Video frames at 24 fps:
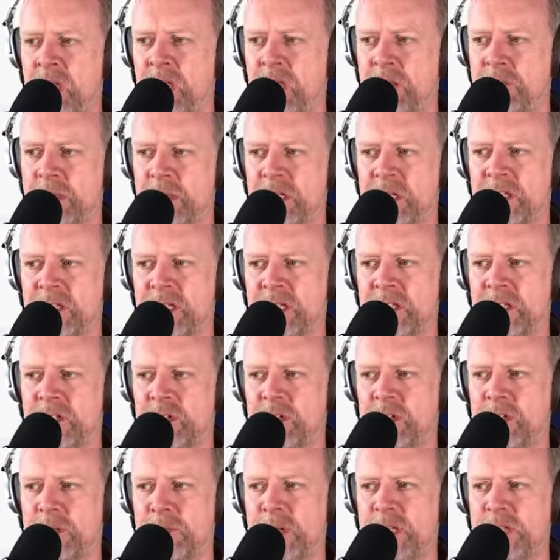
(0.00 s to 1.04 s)
I'm going to click
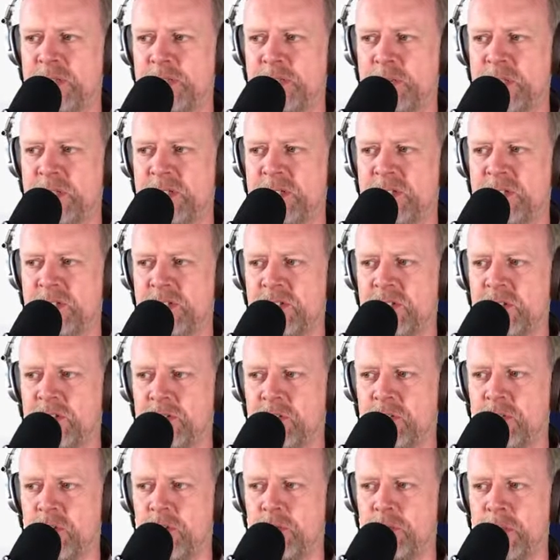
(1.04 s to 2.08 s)
on the
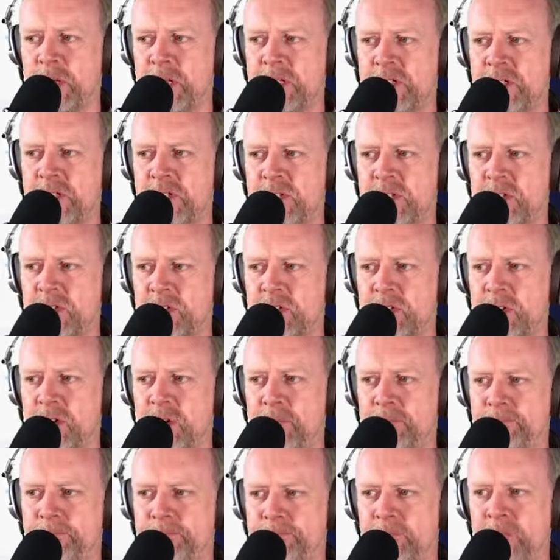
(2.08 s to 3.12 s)

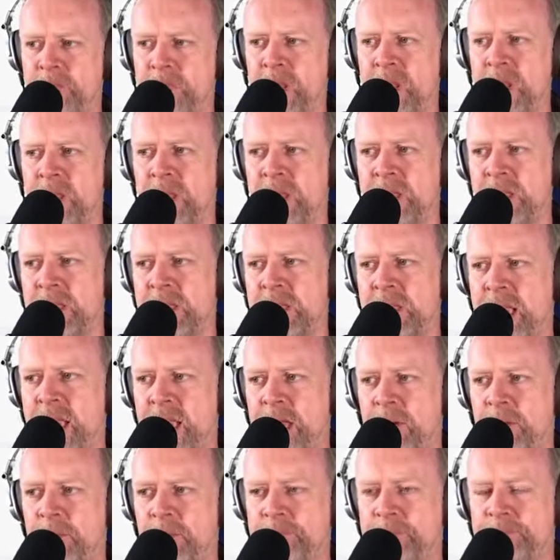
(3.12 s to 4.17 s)
bestbusiness.groovepages.com.
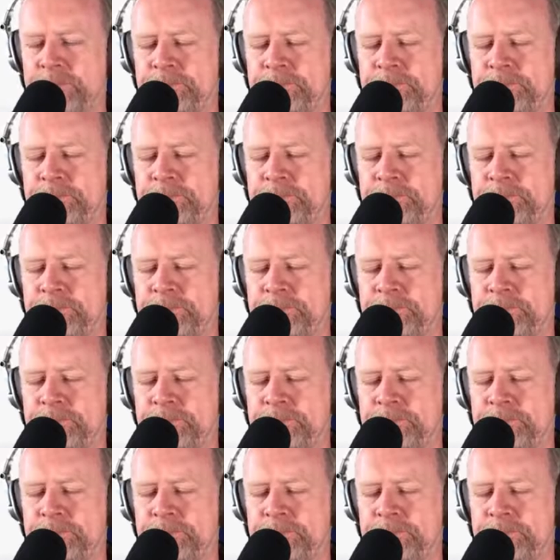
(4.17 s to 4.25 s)
Now,